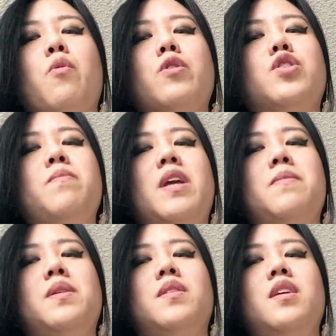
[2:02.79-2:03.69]
or to
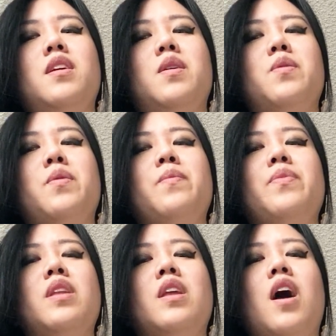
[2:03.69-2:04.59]
babysit you.
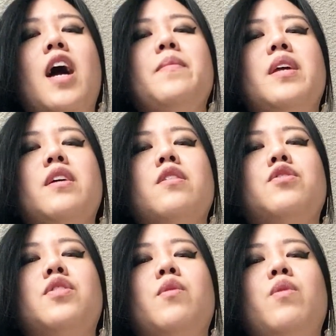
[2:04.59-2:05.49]
I'm here
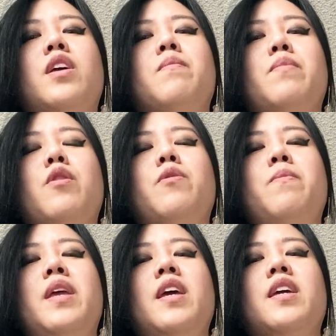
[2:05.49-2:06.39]
so that we can both
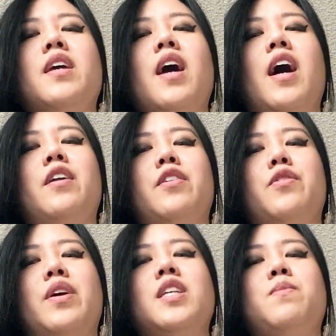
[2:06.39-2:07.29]
peak at our
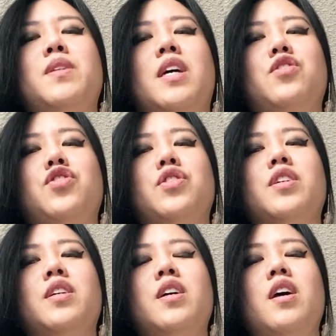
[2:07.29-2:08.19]
greatest
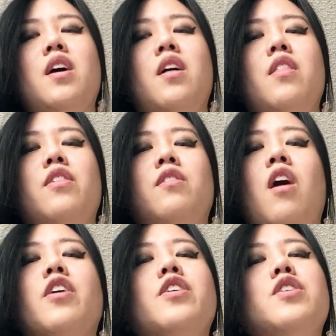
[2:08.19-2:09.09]
potential. The
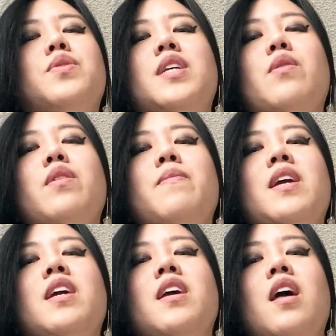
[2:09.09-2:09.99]
longer you stay with
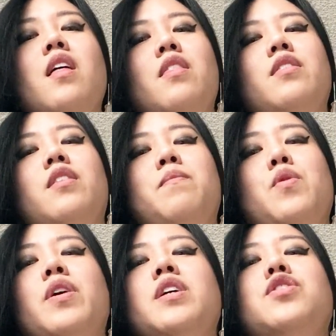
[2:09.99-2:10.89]
me, the
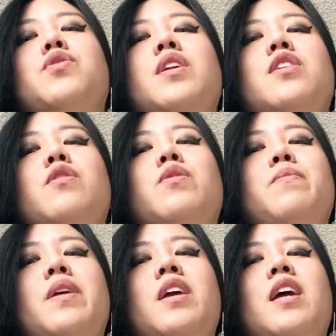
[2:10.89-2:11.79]
more integrated you will
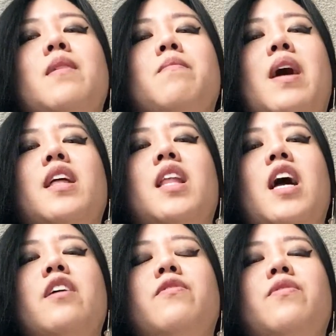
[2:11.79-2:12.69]
be in my
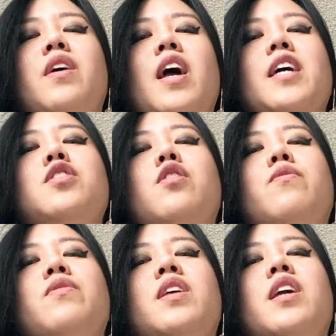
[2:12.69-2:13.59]
life and
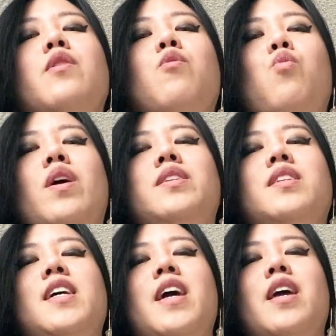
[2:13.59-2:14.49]
hopefully one
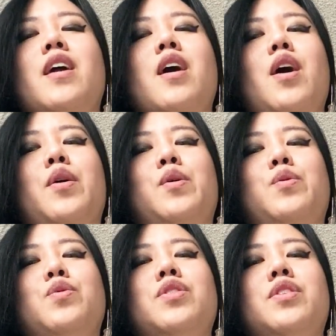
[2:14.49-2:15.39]
day
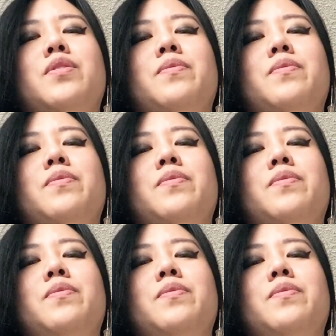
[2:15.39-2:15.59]
owned.